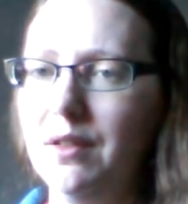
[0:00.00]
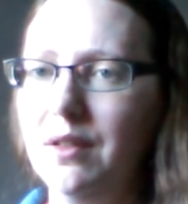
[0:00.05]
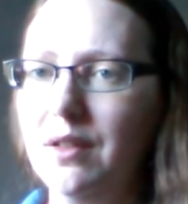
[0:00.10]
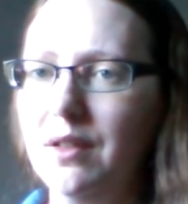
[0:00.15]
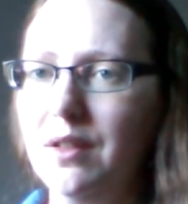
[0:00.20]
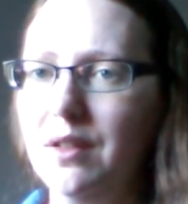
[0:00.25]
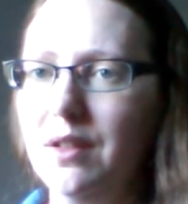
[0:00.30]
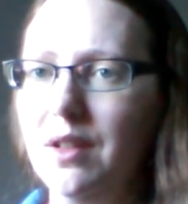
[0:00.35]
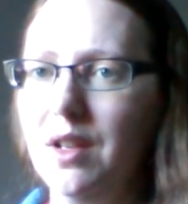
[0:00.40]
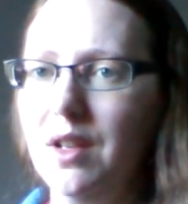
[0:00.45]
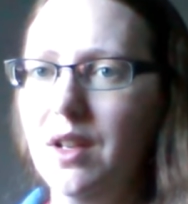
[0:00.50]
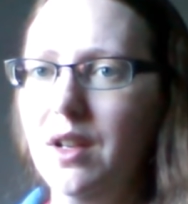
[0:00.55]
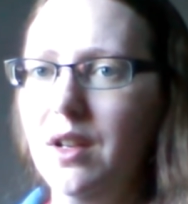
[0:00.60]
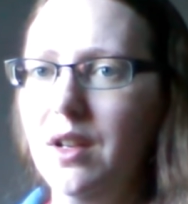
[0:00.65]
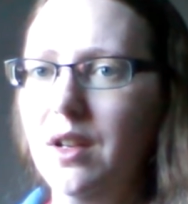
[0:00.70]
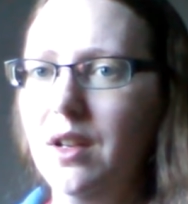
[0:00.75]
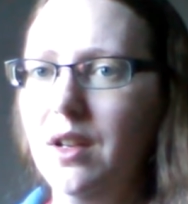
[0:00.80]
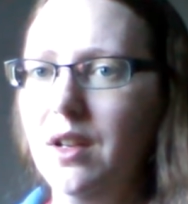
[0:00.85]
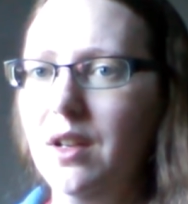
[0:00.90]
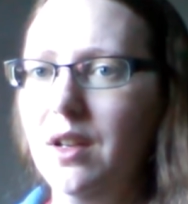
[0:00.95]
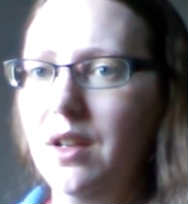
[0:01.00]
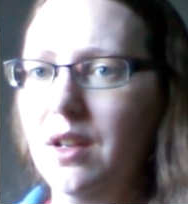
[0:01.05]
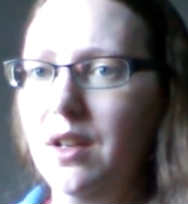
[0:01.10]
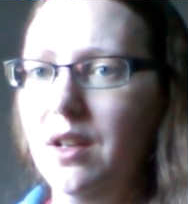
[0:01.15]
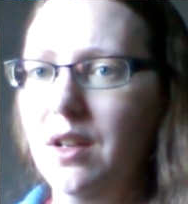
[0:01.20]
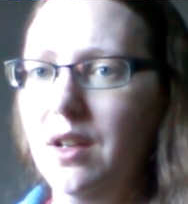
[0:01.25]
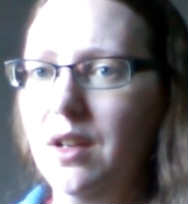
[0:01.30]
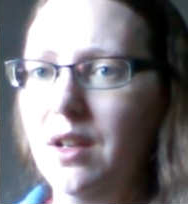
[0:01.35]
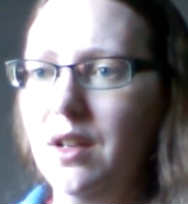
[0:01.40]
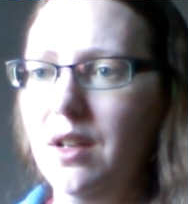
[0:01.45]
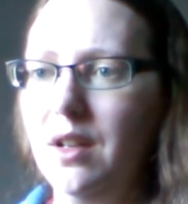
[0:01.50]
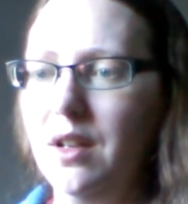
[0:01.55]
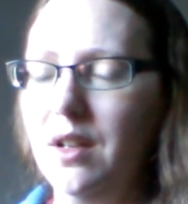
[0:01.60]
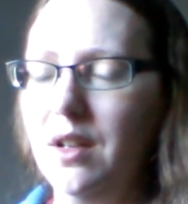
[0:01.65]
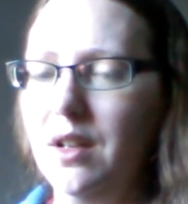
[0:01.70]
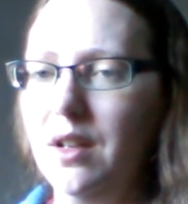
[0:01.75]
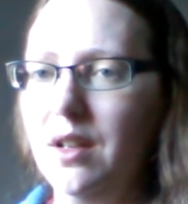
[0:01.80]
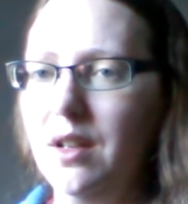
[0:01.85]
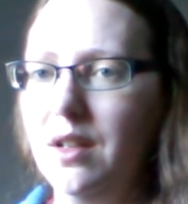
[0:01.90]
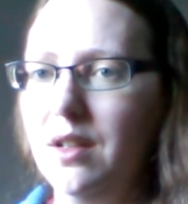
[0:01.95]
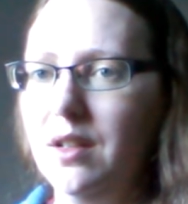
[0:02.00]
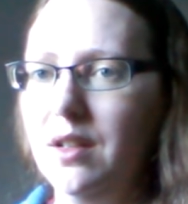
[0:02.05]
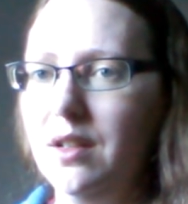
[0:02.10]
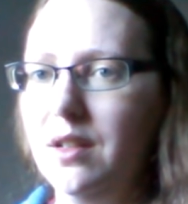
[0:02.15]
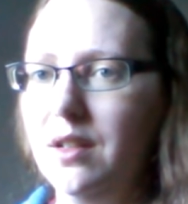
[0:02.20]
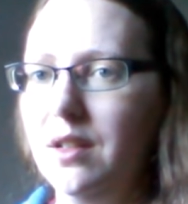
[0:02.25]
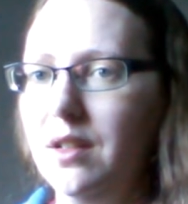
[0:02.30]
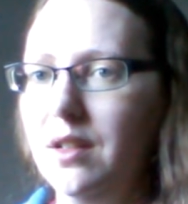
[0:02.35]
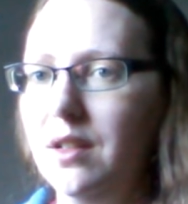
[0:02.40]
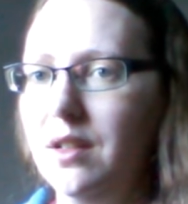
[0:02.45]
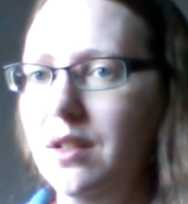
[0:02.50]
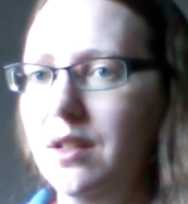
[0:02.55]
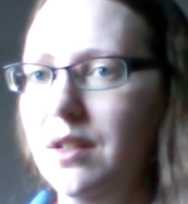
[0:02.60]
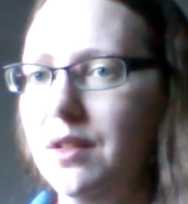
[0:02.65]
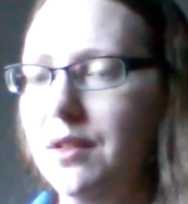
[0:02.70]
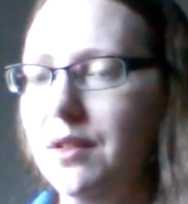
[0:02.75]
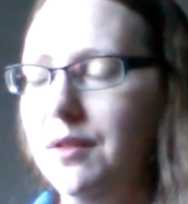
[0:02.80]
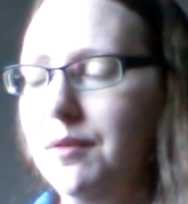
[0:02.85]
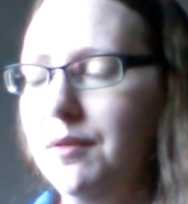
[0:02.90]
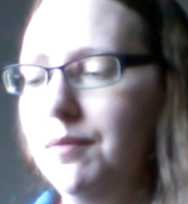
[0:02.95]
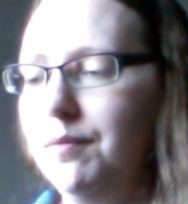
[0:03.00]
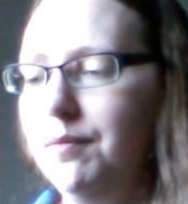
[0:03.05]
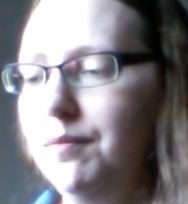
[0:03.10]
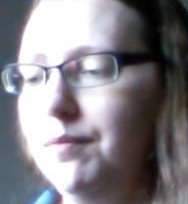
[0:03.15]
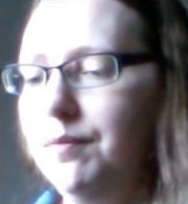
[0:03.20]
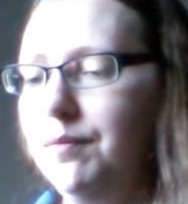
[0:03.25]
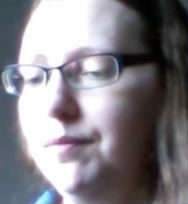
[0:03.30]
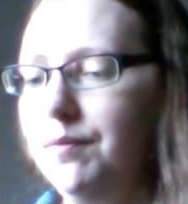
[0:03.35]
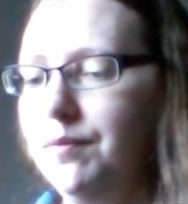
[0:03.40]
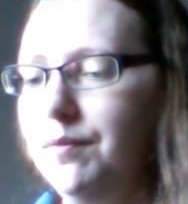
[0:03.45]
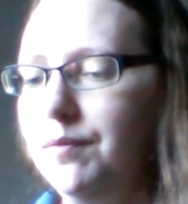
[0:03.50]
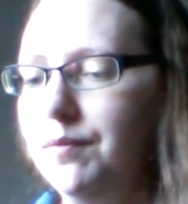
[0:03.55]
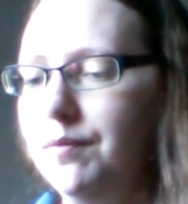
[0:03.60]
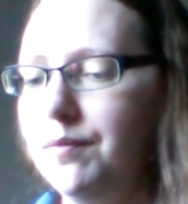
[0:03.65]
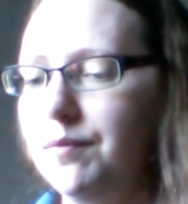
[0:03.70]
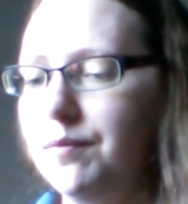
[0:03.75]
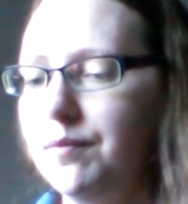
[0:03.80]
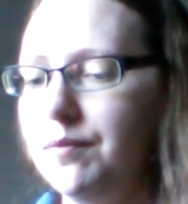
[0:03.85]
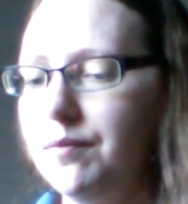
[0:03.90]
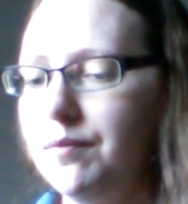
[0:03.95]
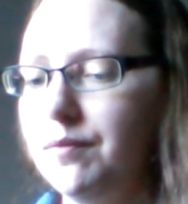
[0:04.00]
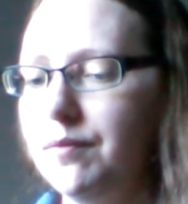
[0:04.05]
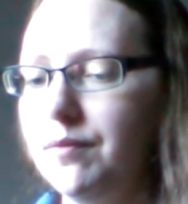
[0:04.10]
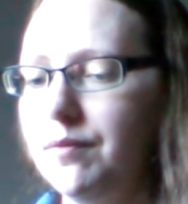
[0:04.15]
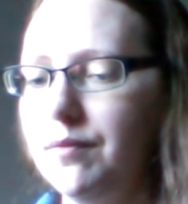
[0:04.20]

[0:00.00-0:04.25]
(silence)